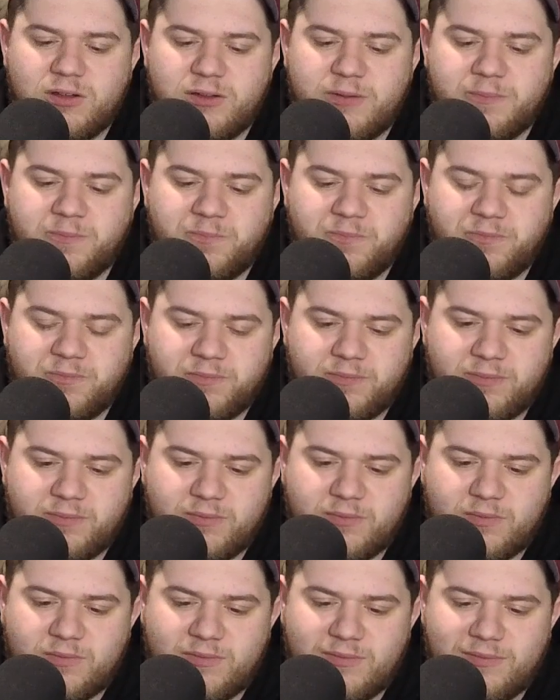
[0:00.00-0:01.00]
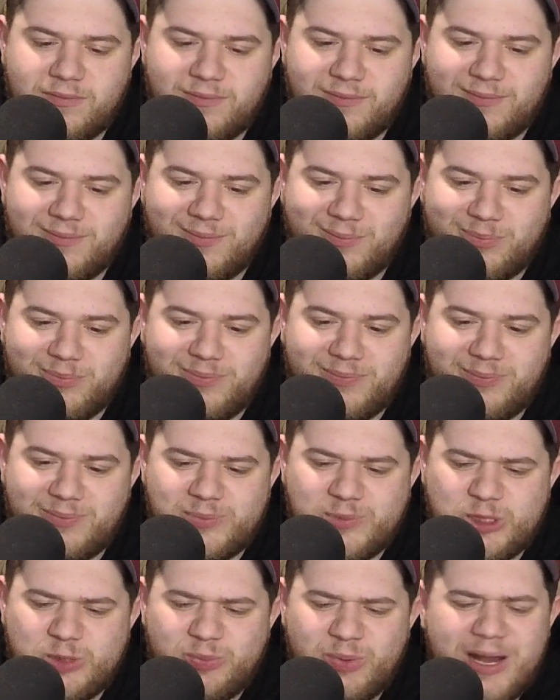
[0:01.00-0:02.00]
probably wants a payday.
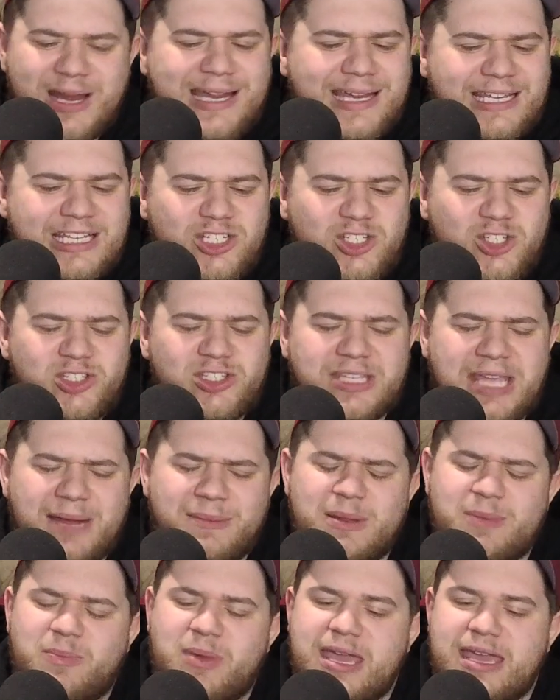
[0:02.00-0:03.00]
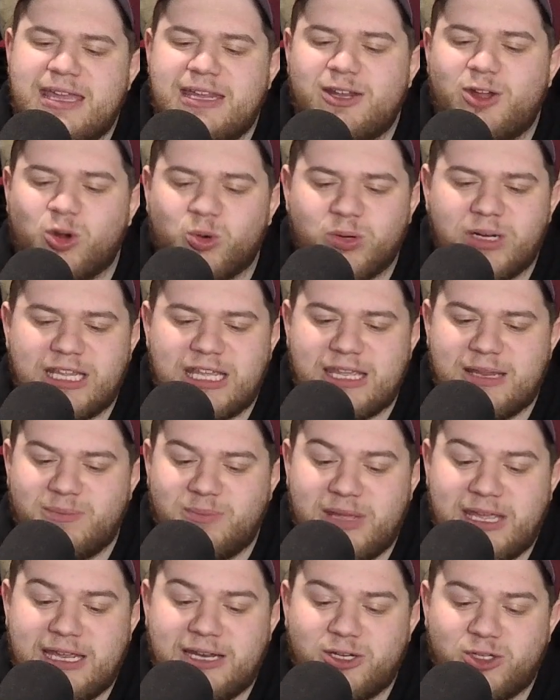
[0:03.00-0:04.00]
She's Can probably, you blame her? She's gotta be paid, already getting
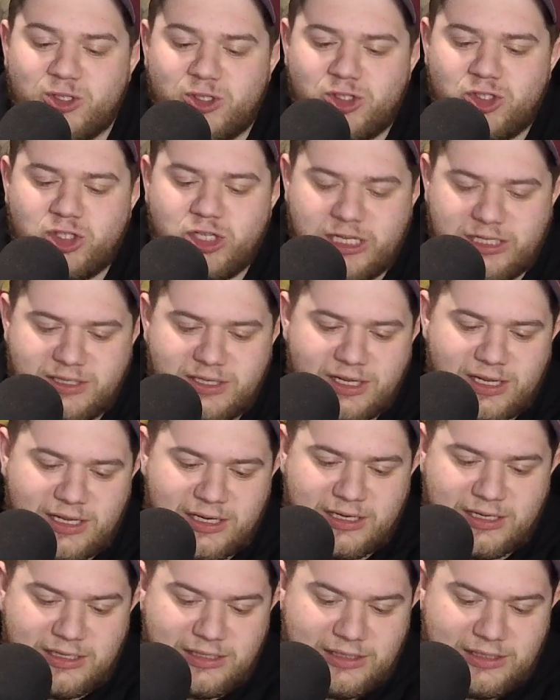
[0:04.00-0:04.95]
paid a shit ton.